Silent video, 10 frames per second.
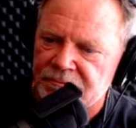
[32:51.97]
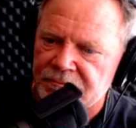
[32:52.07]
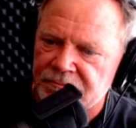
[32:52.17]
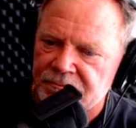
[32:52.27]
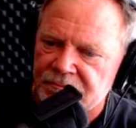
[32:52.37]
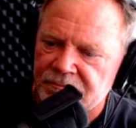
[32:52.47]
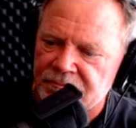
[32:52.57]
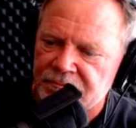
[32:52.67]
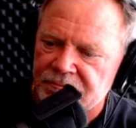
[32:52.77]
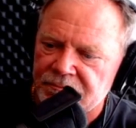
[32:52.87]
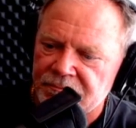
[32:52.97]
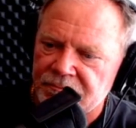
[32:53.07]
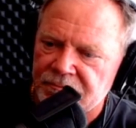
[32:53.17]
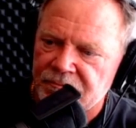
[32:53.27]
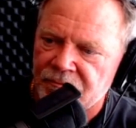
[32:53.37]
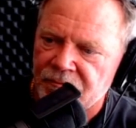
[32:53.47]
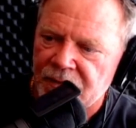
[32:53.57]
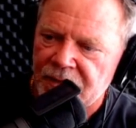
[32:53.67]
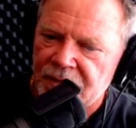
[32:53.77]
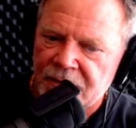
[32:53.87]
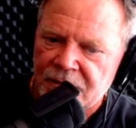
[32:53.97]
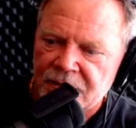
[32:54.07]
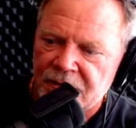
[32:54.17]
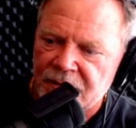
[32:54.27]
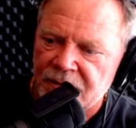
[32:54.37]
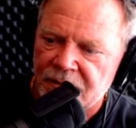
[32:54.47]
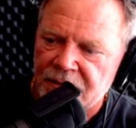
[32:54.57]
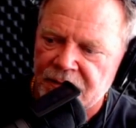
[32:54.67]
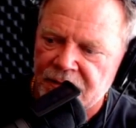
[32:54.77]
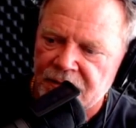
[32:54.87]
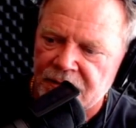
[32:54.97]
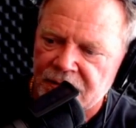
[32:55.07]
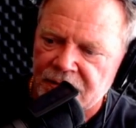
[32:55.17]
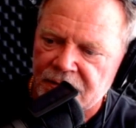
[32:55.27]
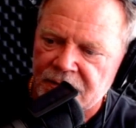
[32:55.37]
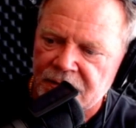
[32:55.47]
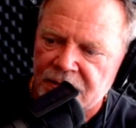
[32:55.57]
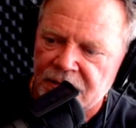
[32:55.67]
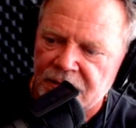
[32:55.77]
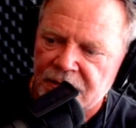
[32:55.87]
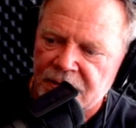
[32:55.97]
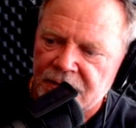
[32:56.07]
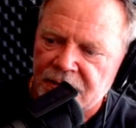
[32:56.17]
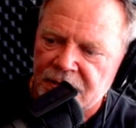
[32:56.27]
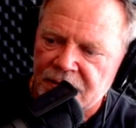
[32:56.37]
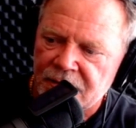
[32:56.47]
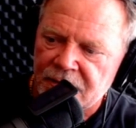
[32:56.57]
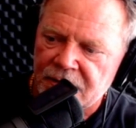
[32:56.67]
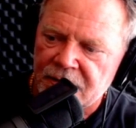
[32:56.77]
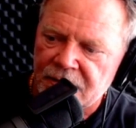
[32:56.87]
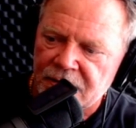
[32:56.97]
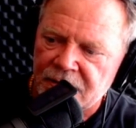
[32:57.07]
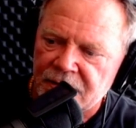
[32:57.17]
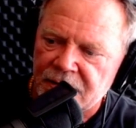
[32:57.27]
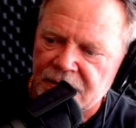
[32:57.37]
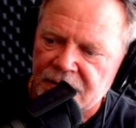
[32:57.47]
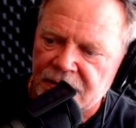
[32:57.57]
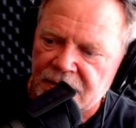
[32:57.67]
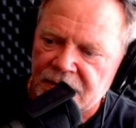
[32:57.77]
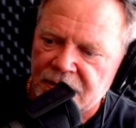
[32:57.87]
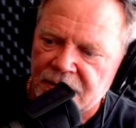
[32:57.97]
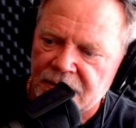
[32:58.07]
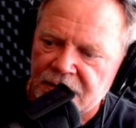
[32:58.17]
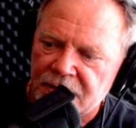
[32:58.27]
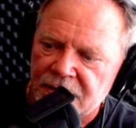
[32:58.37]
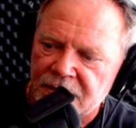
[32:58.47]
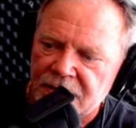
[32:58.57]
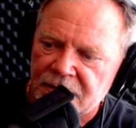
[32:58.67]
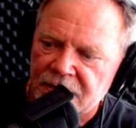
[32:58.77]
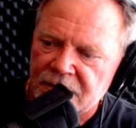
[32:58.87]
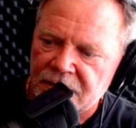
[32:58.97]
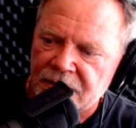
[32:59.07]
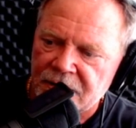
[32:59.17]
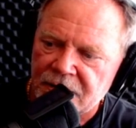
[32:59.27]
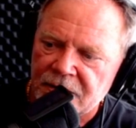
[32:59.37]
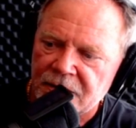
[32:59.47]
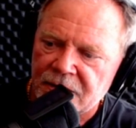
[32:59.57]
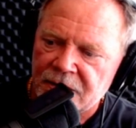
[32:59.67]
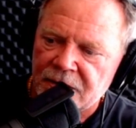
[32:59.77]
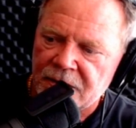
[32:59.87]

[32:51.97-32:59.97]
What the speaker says: The person shown says nothing.